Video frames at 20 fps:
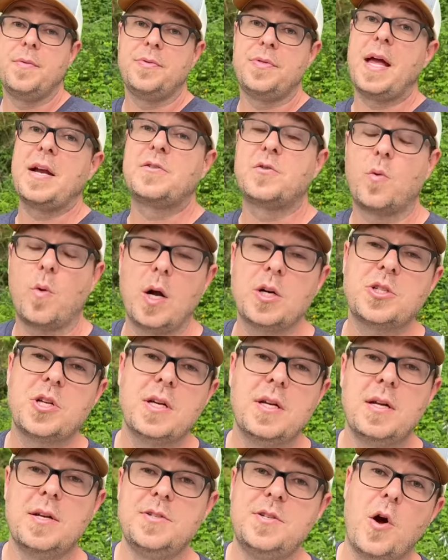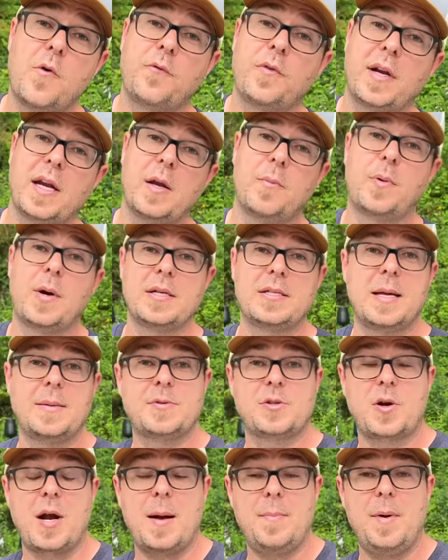Thanks for watching. Don't forget to press that
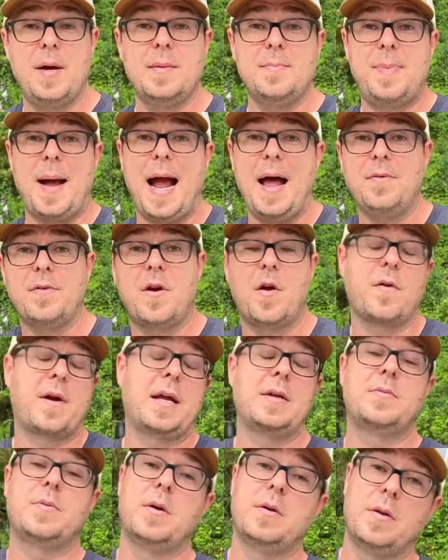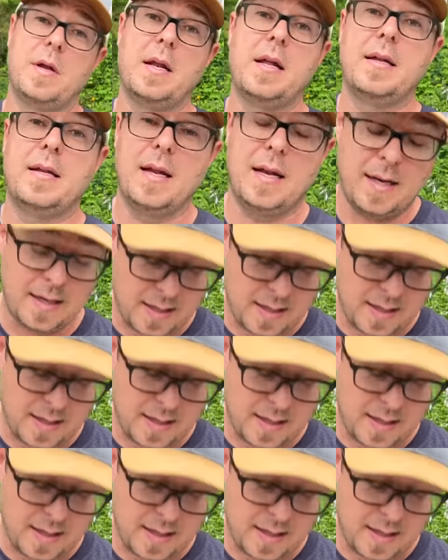subscribe button, pound the notification button. Da, da, da,